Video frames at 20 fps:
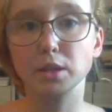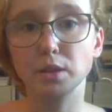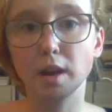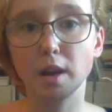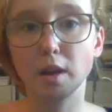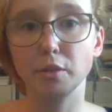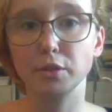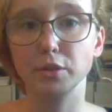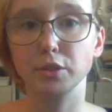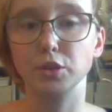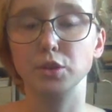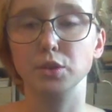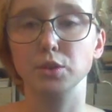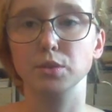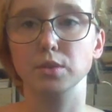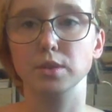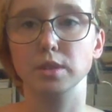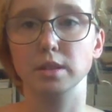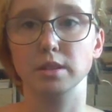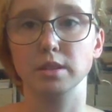health
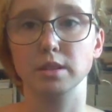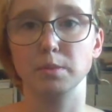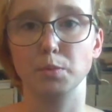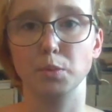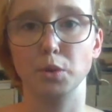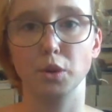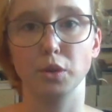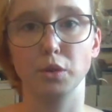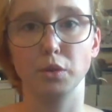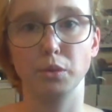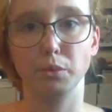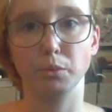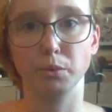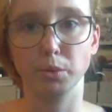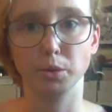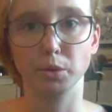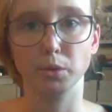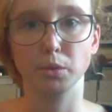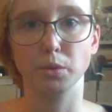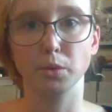issues in this book
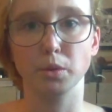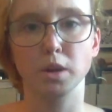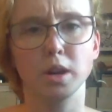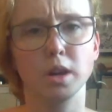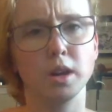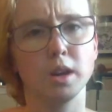through